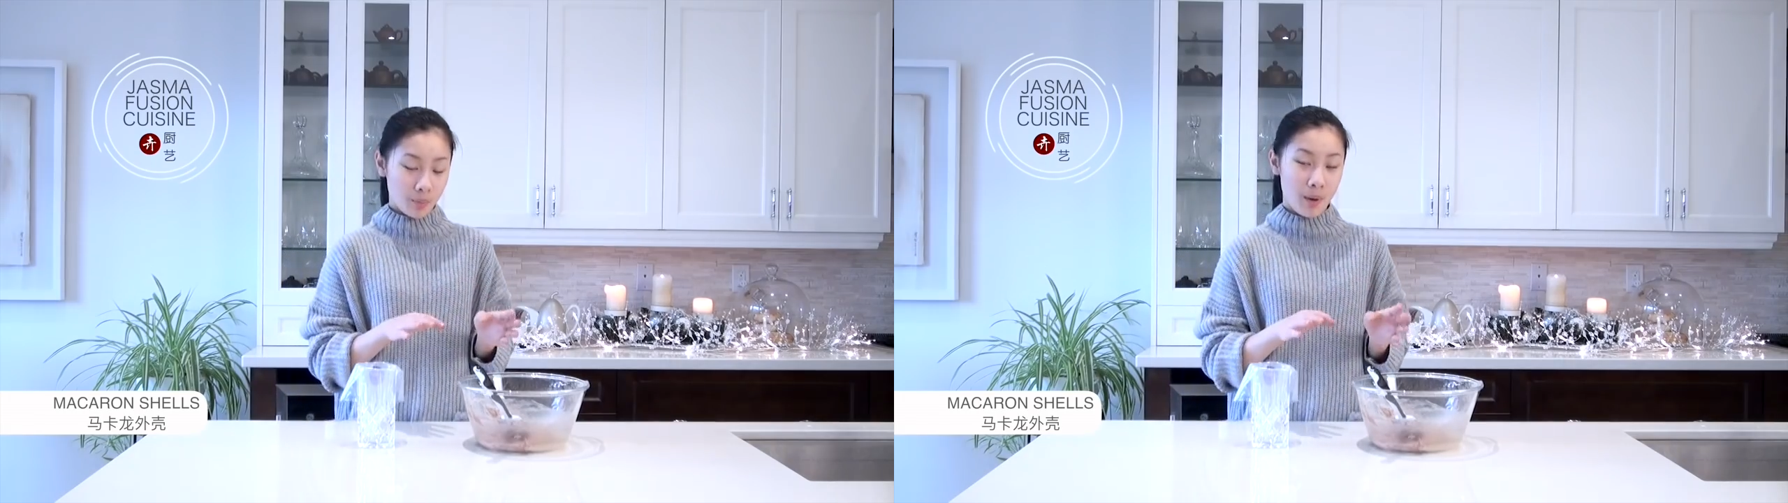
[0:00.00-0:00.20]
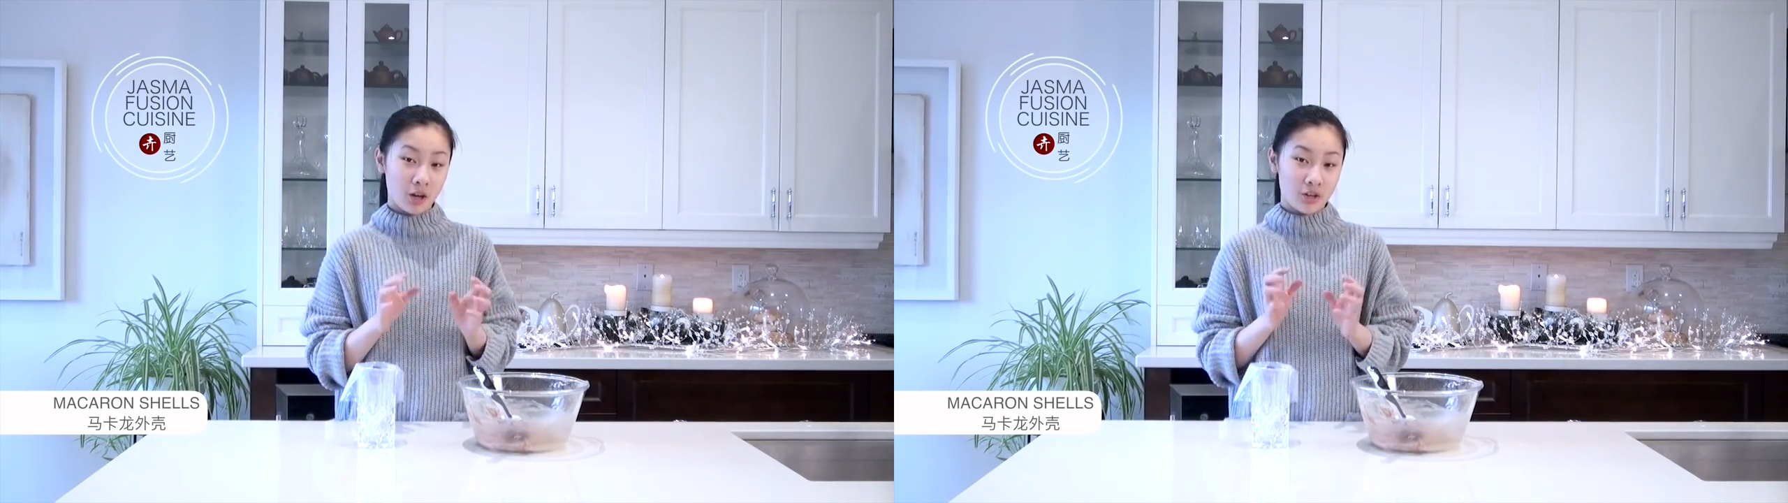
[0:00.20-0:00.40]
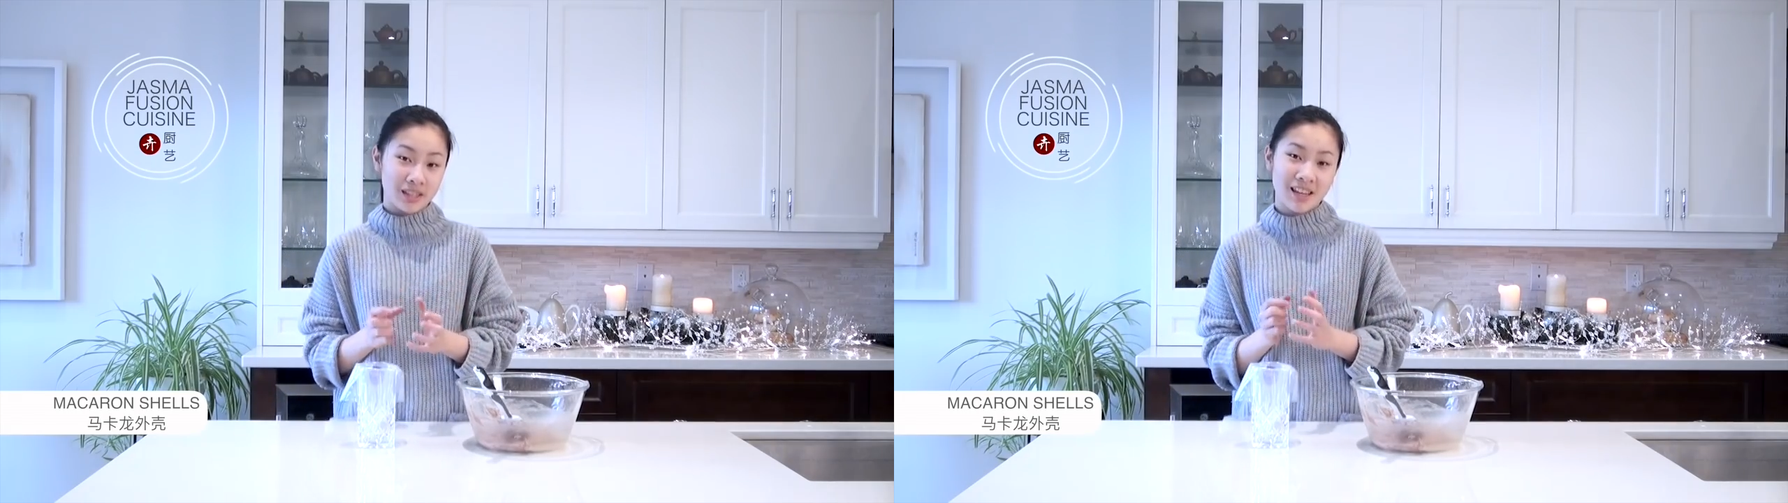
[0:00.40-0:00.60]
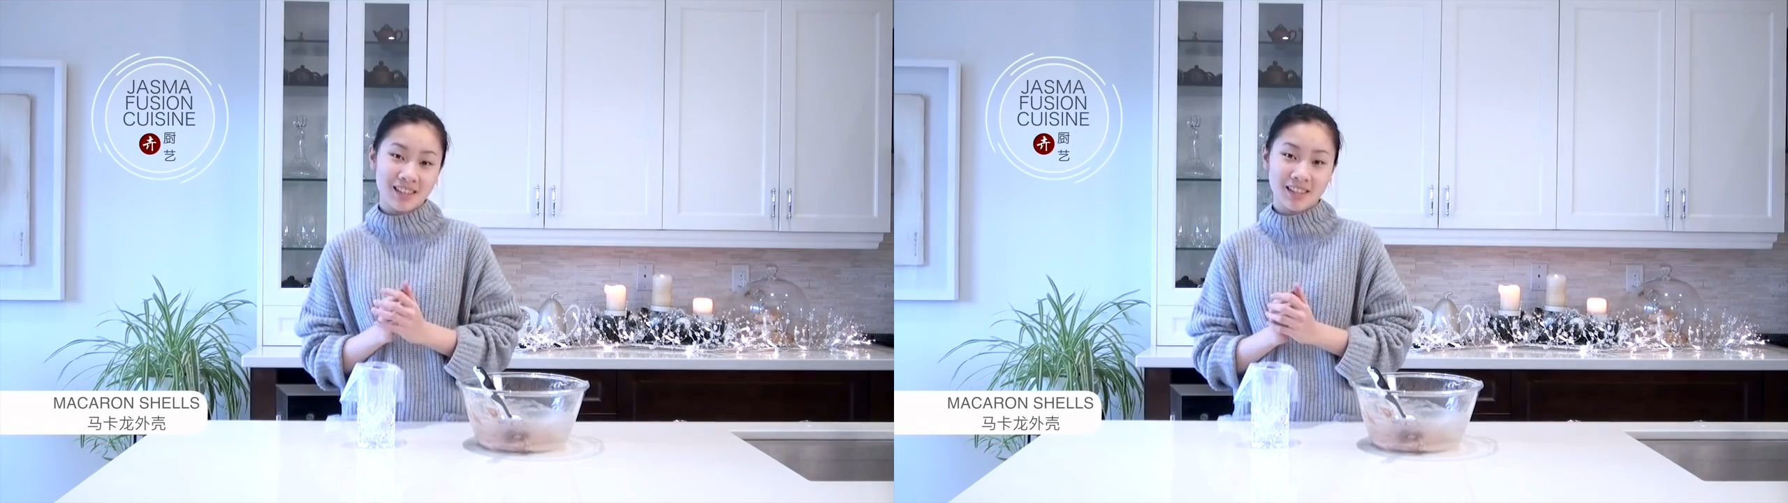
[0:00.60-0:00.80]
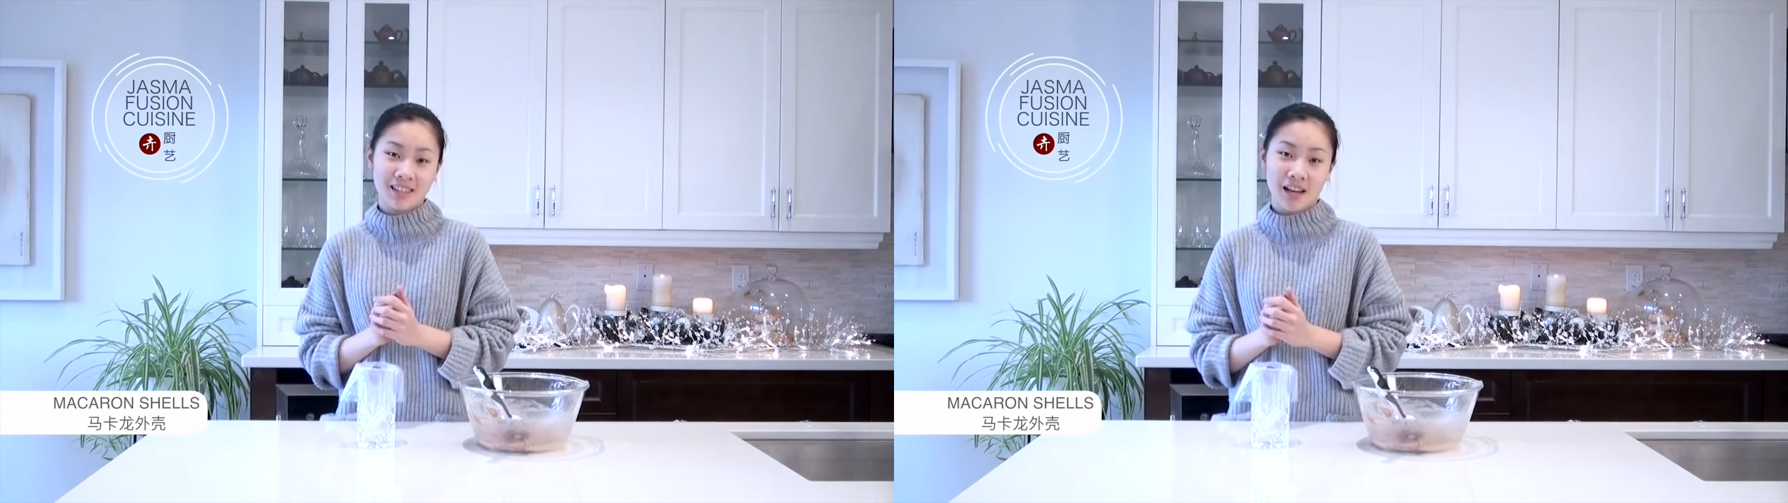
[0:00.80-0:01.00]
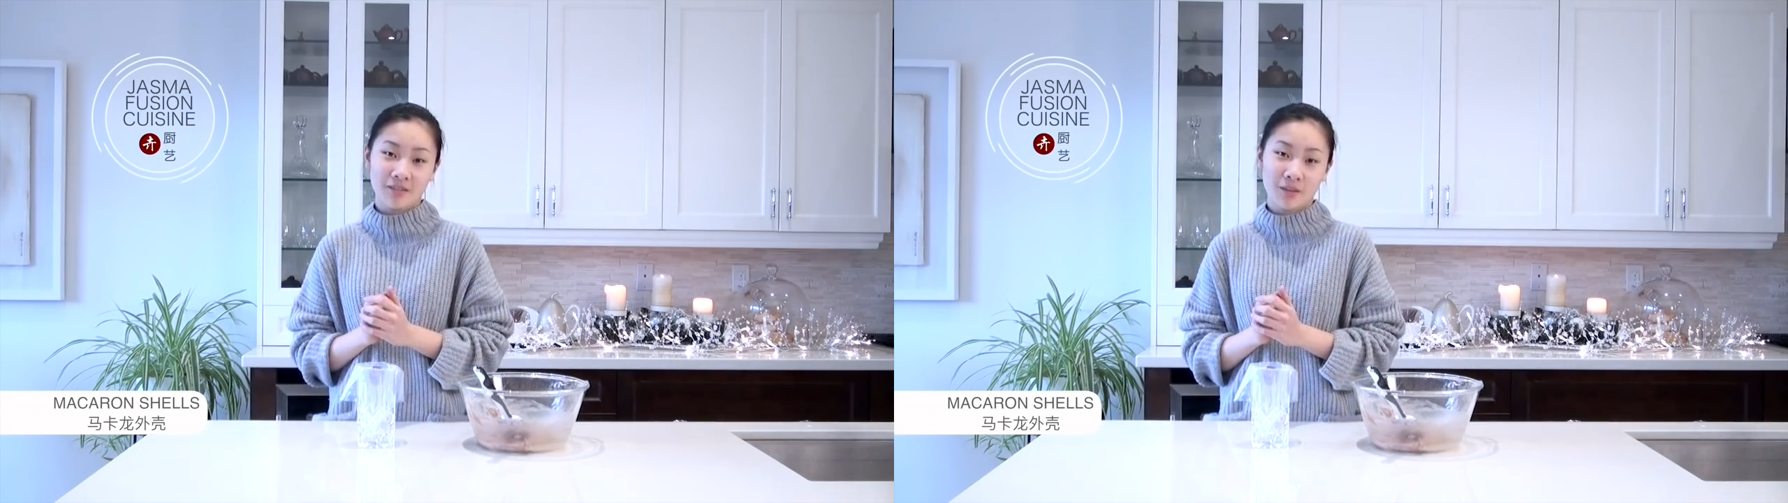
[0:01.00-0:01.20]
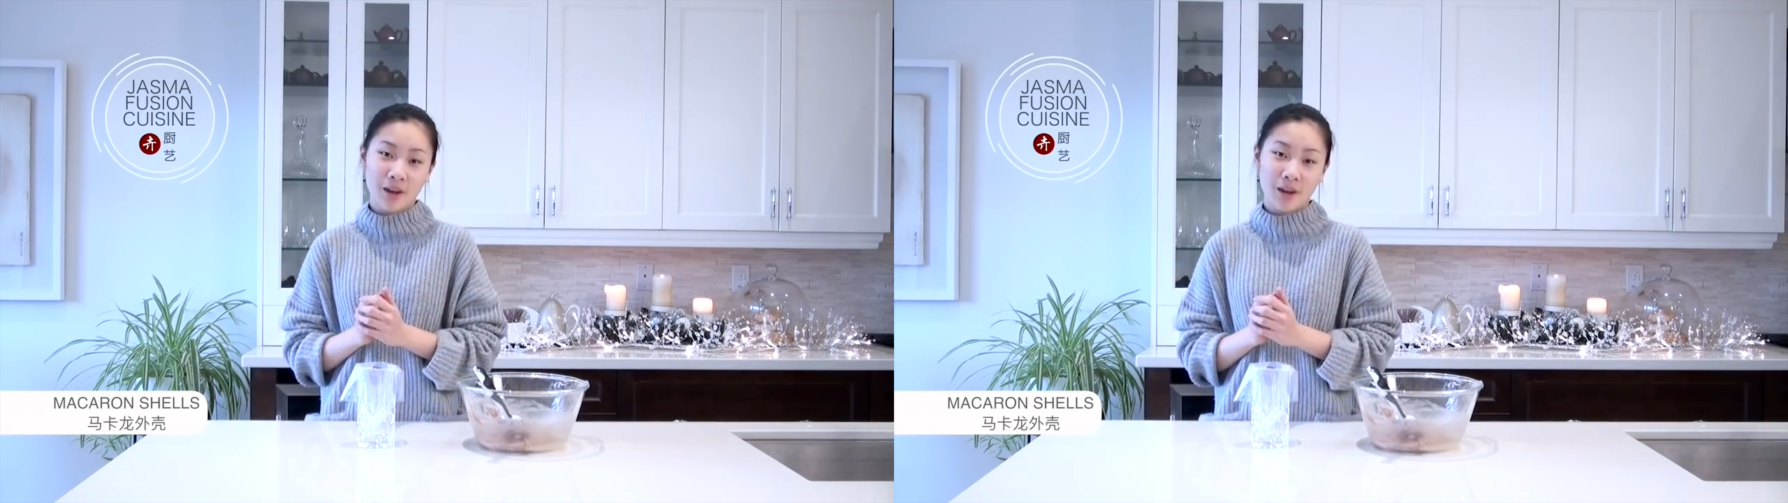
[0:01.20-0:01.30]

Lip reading: the batter stays inside of the